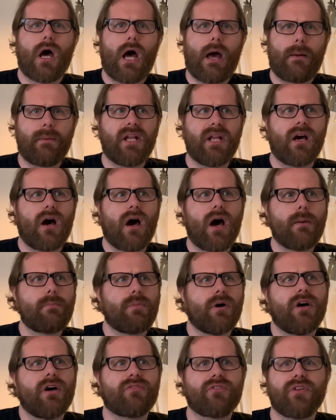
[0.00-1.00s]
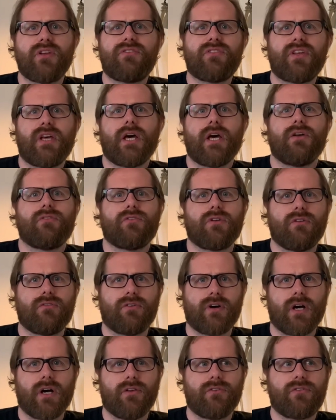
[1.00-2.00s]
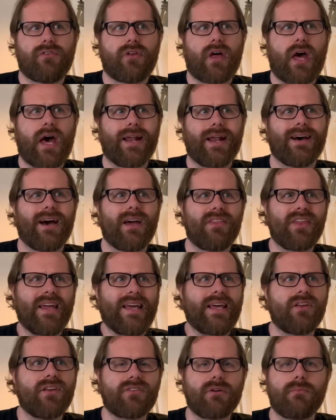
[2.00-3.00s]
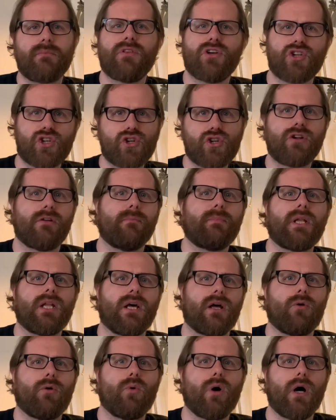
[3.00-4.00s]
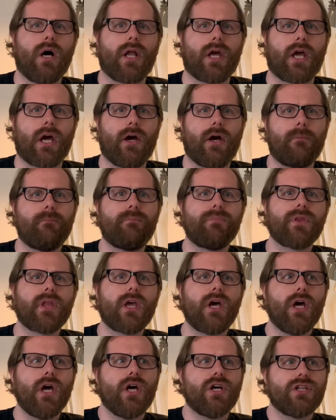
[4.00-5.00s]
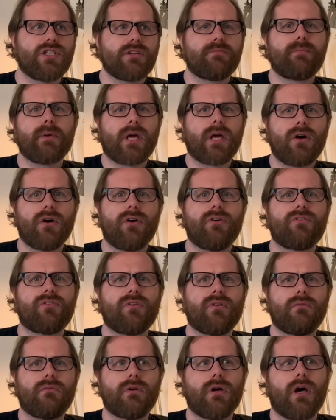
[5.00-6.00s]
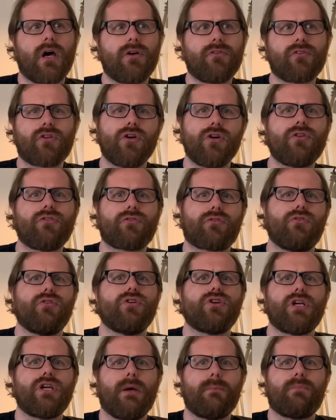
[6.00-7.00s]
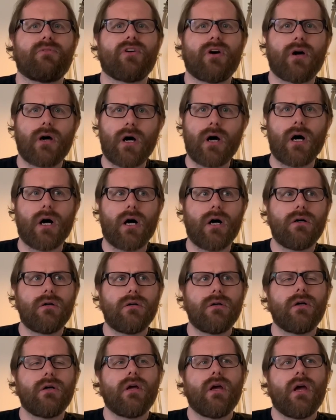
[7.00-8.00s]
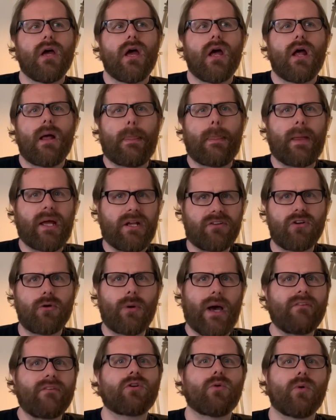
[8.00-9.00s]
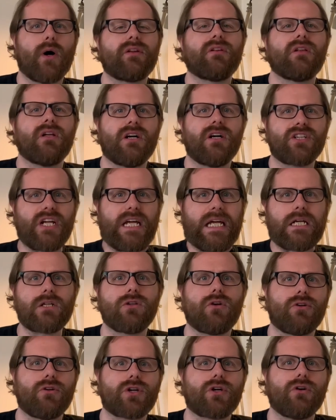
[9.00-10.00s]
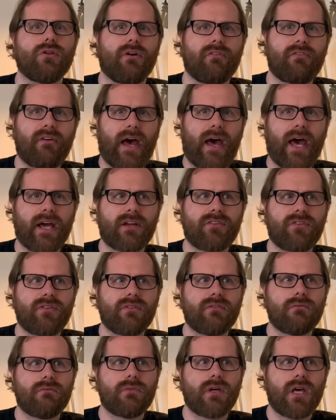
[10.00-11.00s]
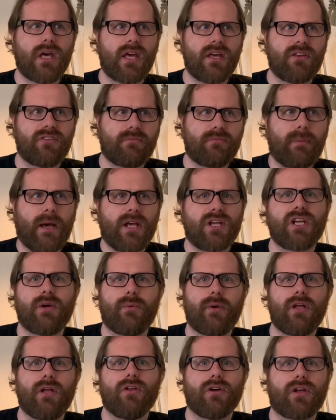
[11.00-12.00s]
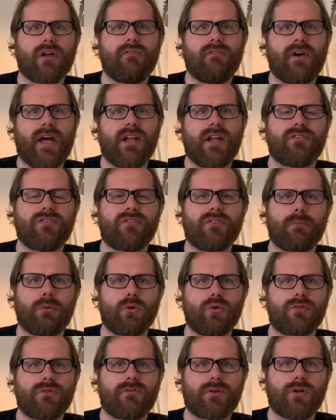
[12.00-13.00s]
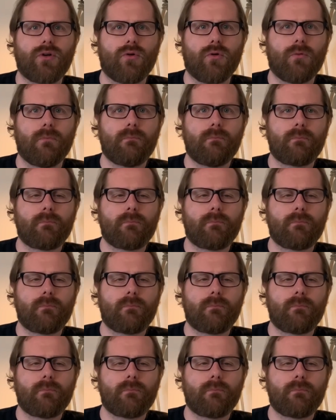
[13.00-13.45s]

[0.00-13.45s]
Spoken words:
I mean, I personally see it as an advance, and I think it's something that should have been done a while ago, just because as good as cruise ships are, they do have quite a large ecological effect, especially when you look at Venice as a port of call.